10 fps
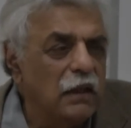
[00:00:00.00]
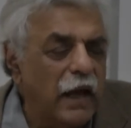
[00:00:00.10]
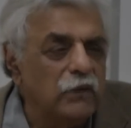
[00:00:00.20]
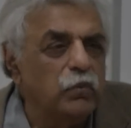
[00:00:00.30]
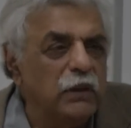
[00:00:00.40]

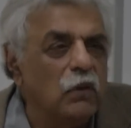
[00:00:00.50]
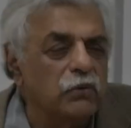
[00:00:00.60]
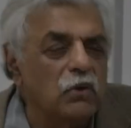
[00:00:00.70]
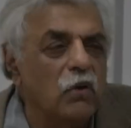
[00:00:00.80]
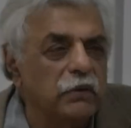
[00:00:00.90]
had we
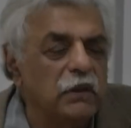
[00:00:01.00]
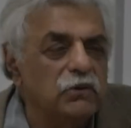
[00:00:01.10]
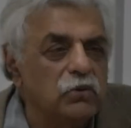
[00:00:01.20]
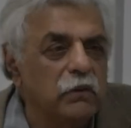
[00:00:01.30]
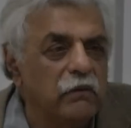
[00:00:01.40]
not gone
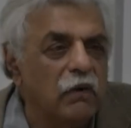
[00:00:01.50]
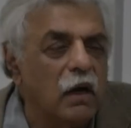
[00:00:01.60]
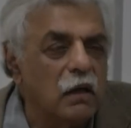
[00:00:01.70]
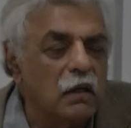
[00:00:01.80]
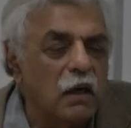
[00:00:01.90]
into
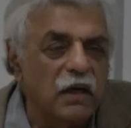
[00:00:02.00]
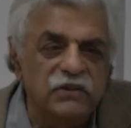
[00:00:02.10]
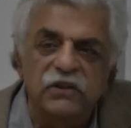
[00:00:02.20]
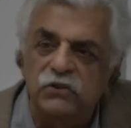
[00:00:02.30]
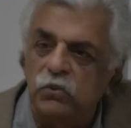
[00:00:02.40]
Iraq,
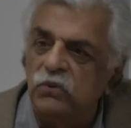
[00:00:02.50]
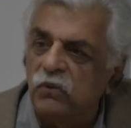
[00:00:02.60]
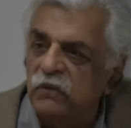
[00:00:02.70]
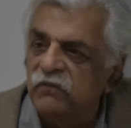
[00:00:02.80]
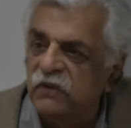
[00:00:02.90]
ISIS would
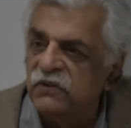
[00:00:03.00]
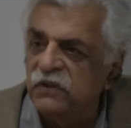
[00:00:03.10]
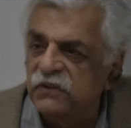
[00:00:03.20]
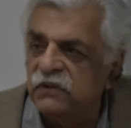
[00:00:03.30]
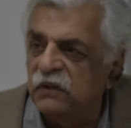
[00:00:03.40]
not have
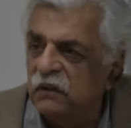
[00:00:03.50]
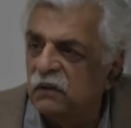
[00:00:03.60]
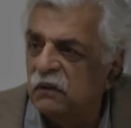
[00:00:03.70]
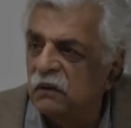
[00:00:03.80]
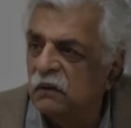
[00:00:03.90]
existed.
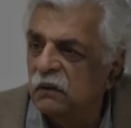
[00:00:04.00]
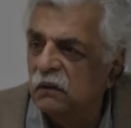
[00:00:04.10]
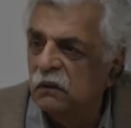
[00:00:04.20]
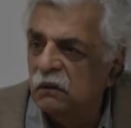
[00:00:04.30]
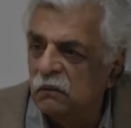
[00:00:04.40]

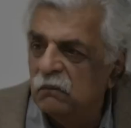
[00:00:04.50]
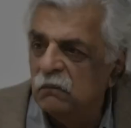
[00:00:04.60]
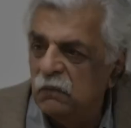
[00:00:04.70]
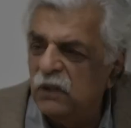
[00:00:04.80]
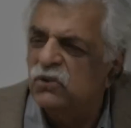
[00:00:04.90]

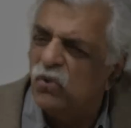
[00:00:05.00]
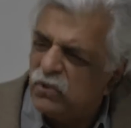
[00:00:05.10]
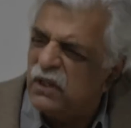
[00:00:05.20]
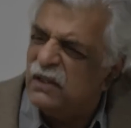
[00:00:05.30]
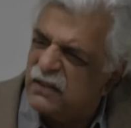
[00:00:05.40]
It's
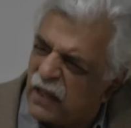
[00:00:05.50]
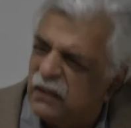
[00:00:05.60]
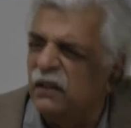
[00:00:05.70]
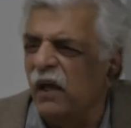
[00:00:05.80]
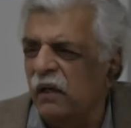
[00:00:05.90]
good he
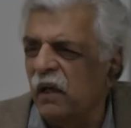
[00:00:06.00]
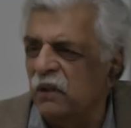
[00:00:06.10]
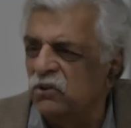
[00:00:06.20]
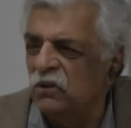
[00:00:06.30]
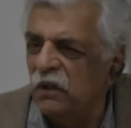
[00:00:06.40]
said that,
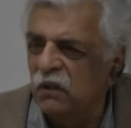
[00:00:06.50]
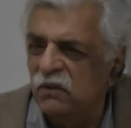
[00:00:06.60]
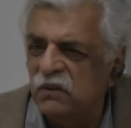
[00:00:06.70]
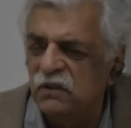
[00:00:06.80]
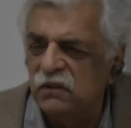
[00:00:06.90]
actually,
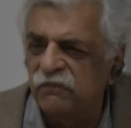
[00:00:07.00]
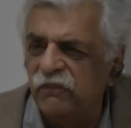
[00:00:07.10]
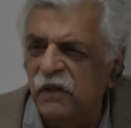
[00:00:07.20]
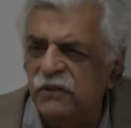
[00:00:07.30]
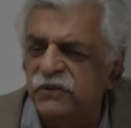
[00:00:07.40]
because it's the
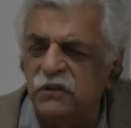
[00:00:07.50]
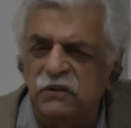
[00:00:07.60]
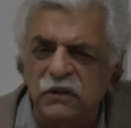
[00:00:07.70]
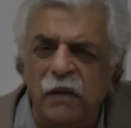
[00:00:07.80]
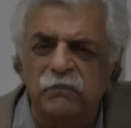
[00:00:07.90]
first
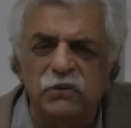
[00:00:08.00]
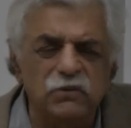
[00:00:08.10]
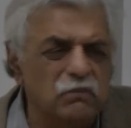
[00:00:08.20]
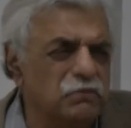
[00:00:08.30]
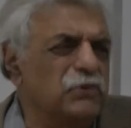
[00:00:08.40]

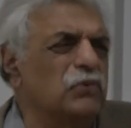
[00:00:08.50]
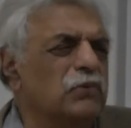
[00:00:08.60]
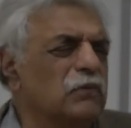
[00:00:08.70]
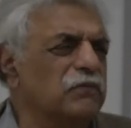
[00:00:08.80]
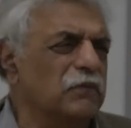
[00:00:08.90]
attempt to
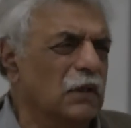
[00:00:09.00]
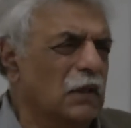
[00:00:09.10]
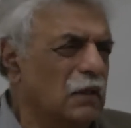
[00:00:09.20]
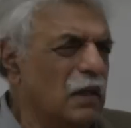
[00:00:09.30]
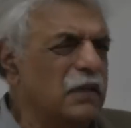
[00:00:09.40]
sort of
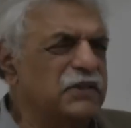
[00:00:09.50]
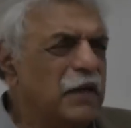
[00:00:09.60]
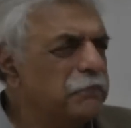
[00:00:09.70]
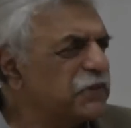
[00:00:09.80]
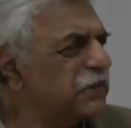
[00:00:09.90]

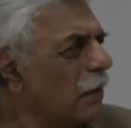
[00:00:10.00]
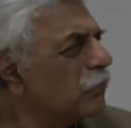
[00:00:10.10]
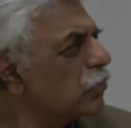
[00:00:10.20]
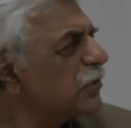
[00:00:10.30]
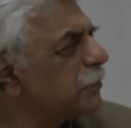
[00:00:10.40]
accept
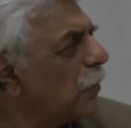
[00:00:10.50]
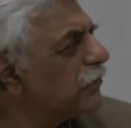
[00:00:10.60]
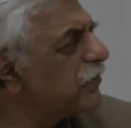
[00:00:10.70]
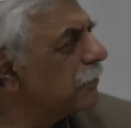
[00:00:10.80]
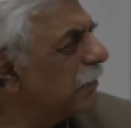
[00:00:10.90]
some
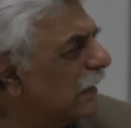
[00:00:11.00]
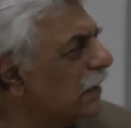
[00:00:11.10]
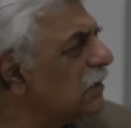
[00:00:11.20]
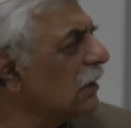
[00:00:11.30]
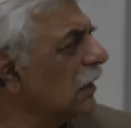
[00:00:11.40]

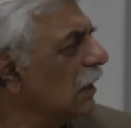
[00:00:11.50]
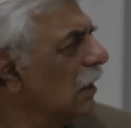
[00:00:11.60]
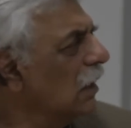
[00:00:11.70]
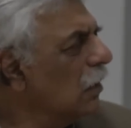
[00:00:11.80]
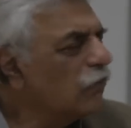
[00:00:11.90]
responsibility
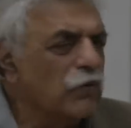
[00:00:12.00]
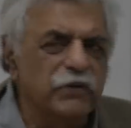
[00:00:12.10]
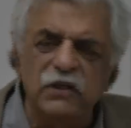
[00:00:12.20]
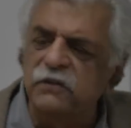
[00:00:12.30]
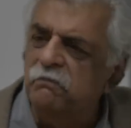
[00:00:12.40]
for
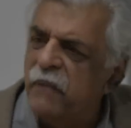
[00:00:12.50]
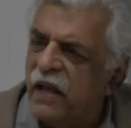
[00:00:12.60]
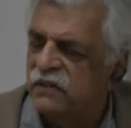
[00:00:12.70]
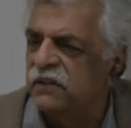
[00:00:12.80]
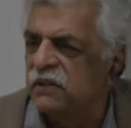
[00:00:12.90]
this
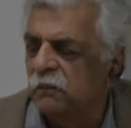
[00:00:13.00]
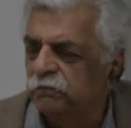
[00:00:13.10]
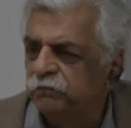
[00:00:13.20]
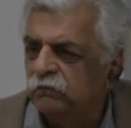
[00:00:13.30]
mess